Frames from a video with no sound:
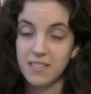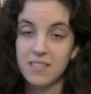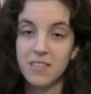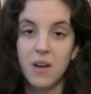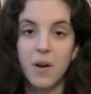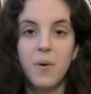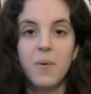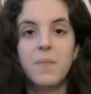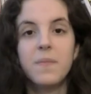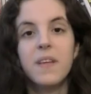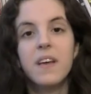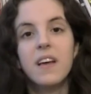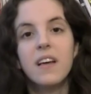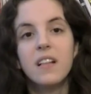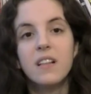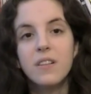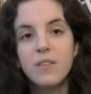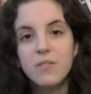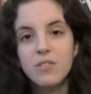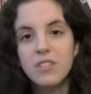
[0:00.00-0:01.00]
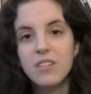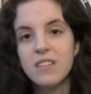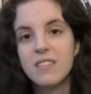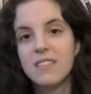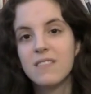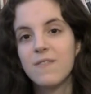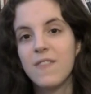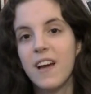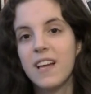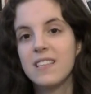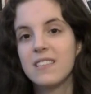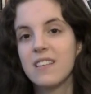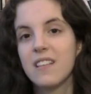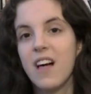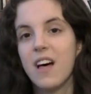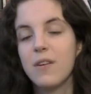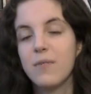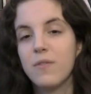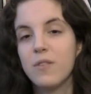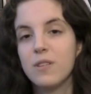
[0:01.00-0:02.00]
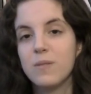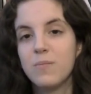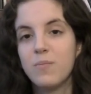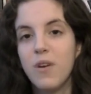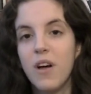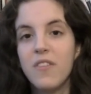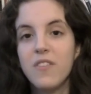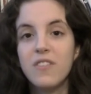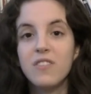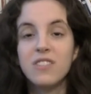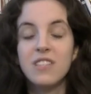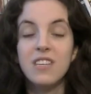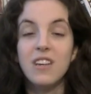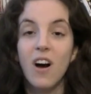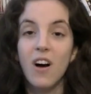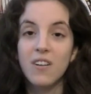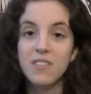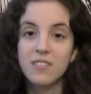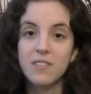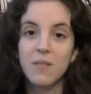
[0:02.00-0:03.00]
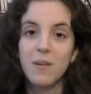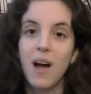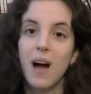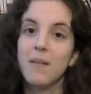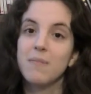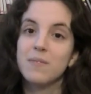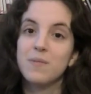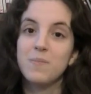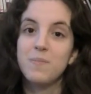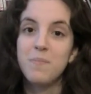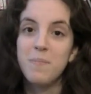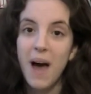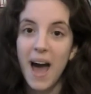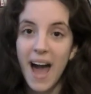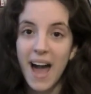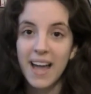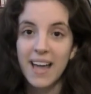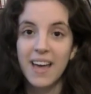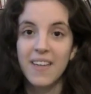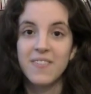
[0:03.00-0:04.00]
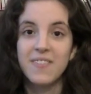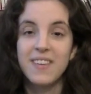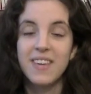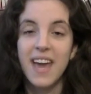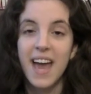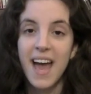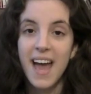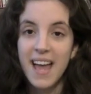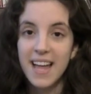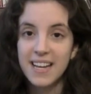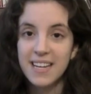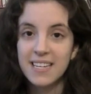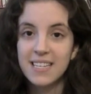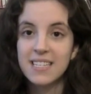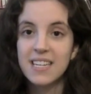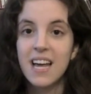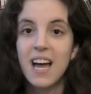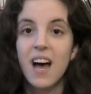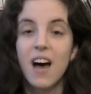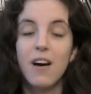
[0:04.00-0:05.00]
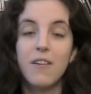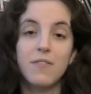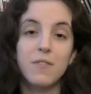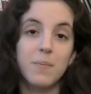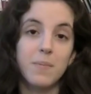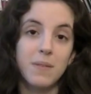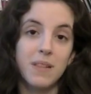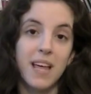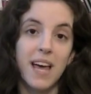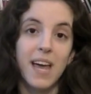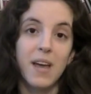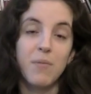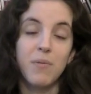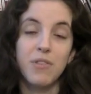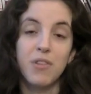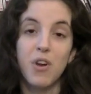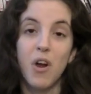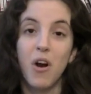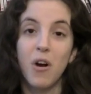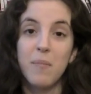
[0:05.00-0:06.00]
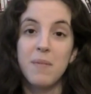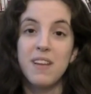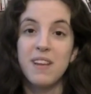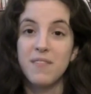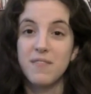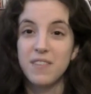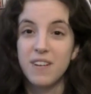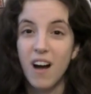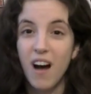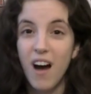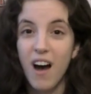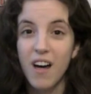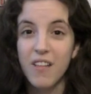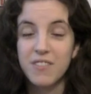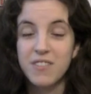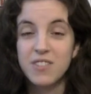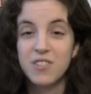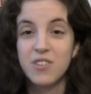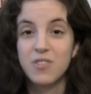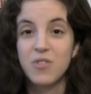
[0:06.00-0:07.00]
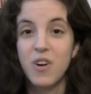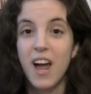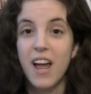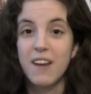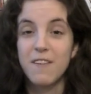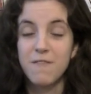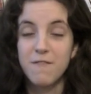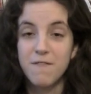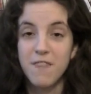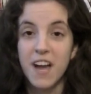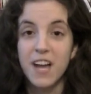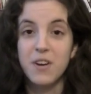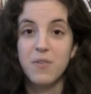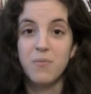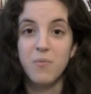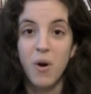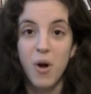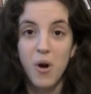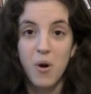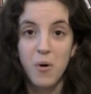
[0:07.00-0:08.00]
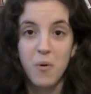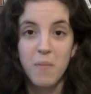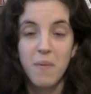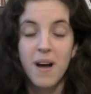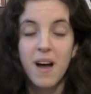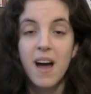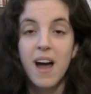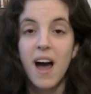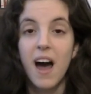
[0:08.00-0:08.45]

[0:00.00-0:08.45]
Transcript: So Lucius fights a lot for his brothers. He also comes back at the end of the play with an army of Goths to try and fight Rome,